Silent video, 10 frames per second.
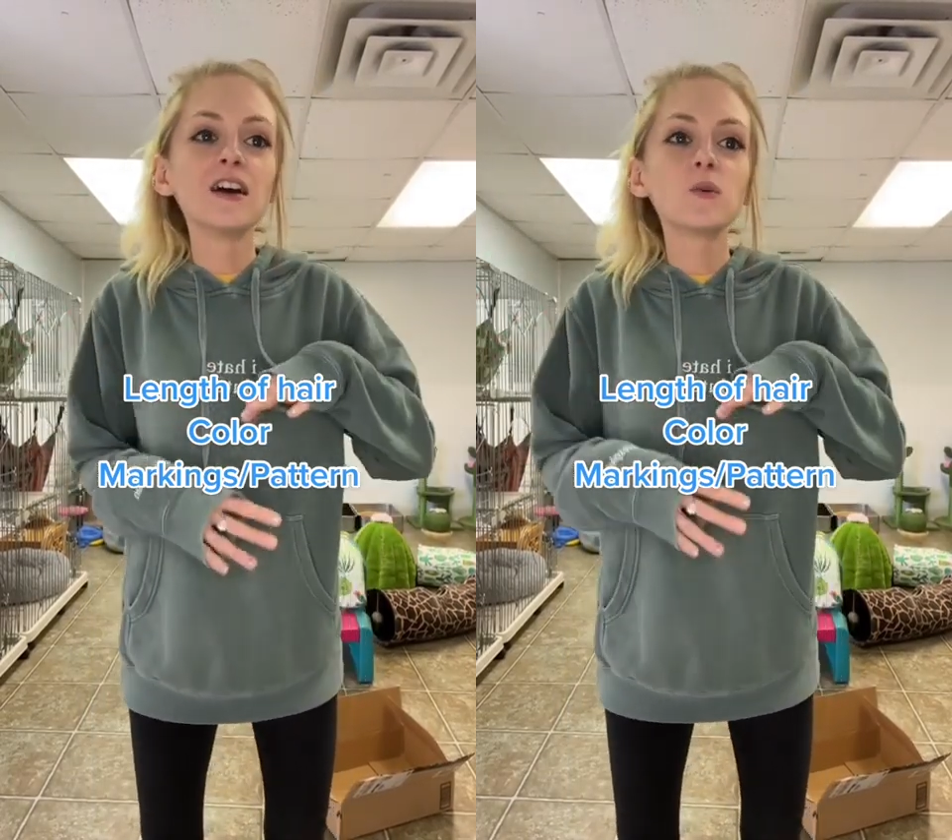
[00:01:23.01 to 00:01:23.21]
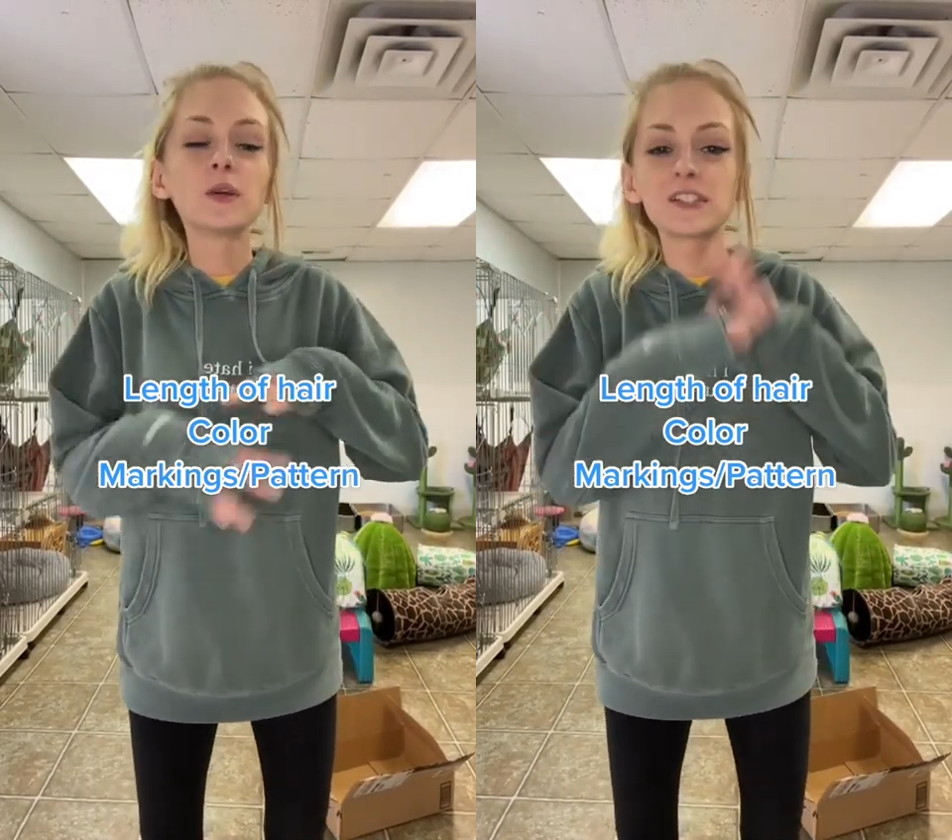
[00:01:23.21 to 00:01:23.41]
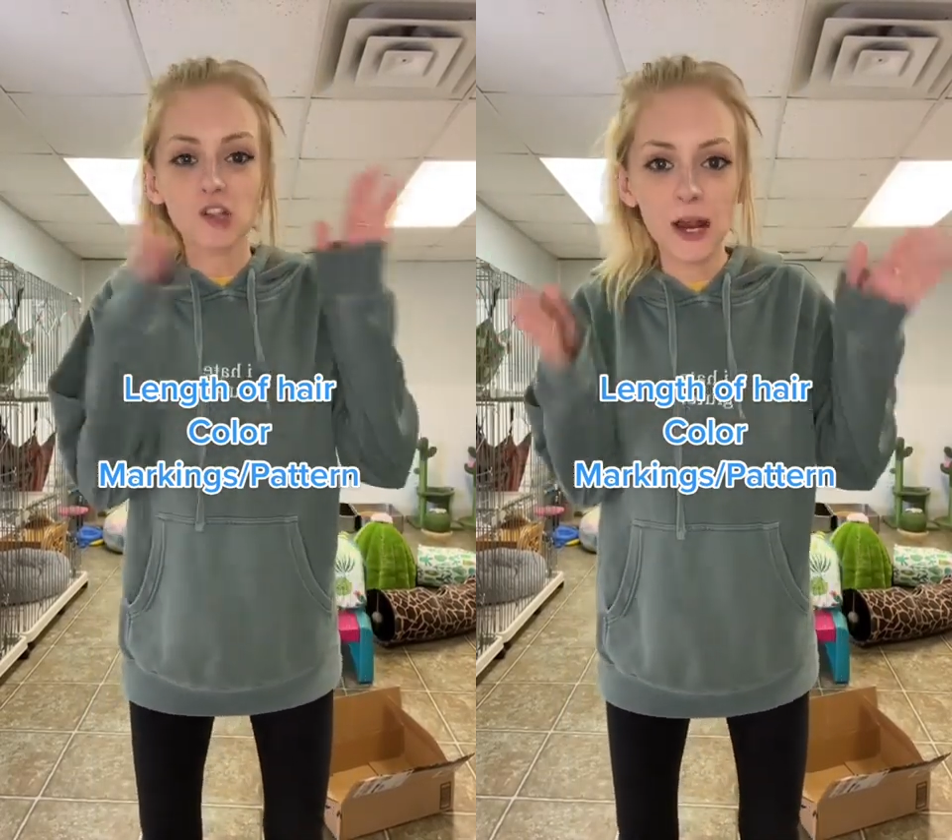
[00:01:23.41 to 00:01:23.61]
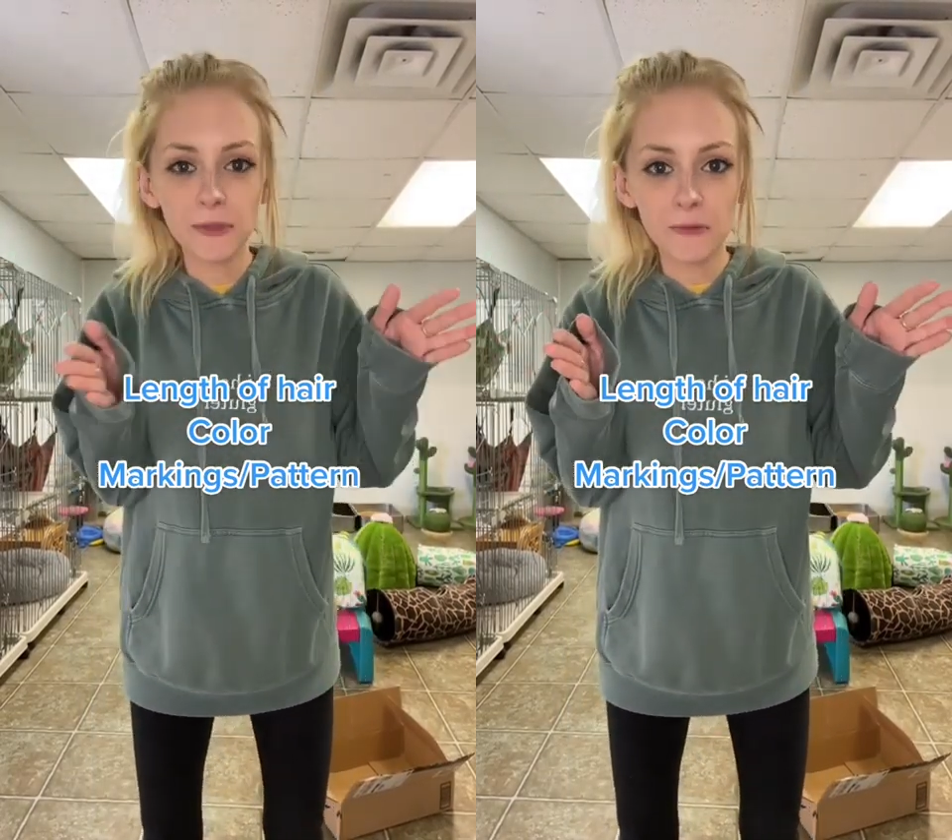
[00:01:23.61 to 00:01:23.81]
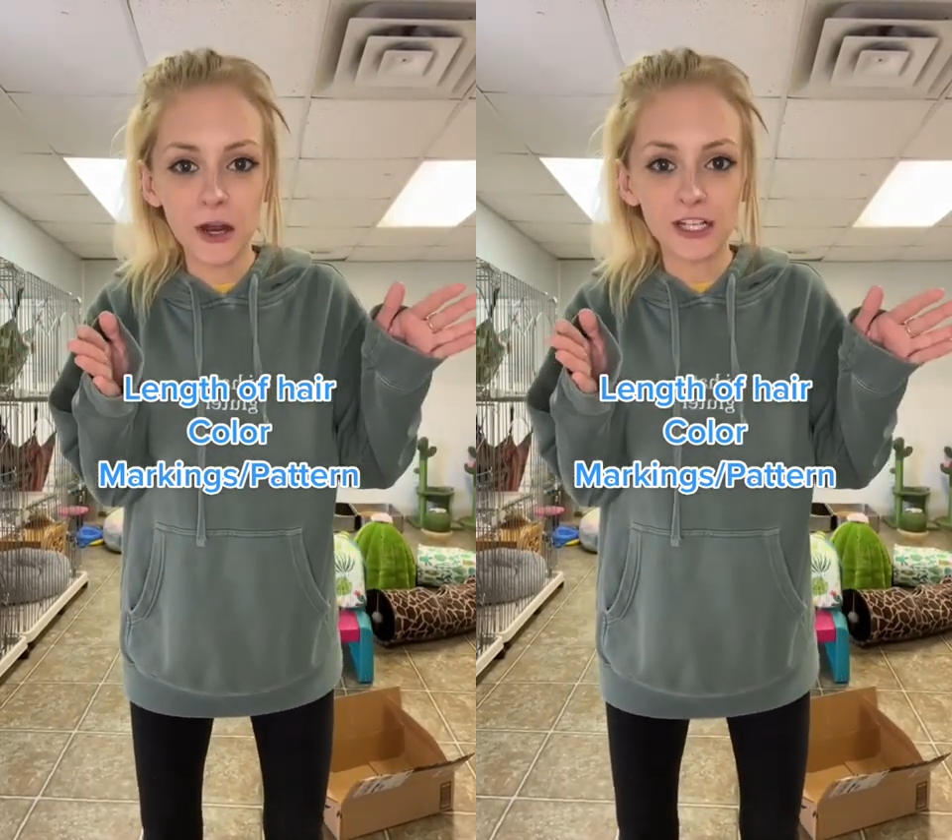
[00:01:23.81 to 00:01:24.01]
we describe
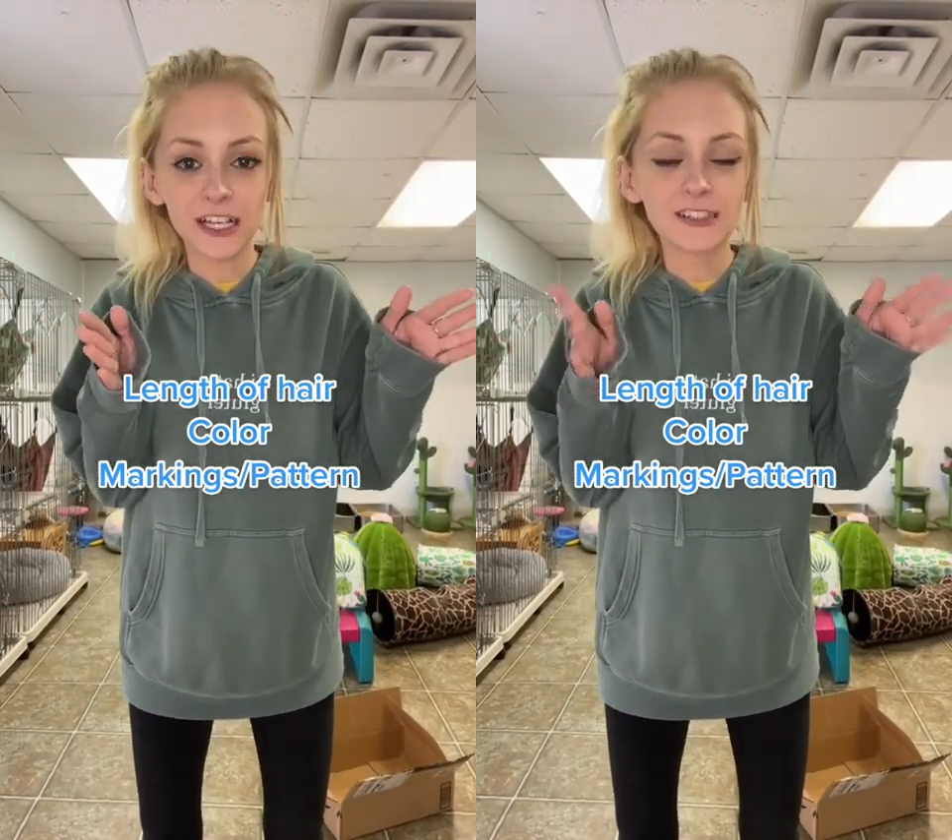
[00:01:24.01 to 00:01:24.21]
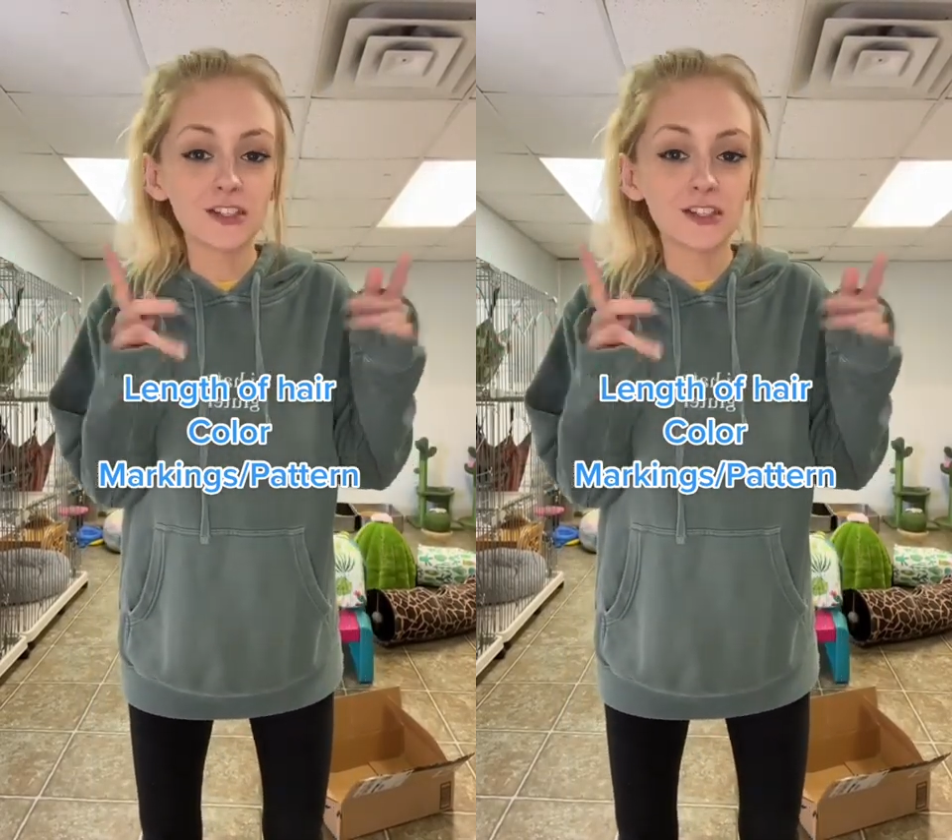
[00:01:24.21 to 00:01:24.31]
their markings,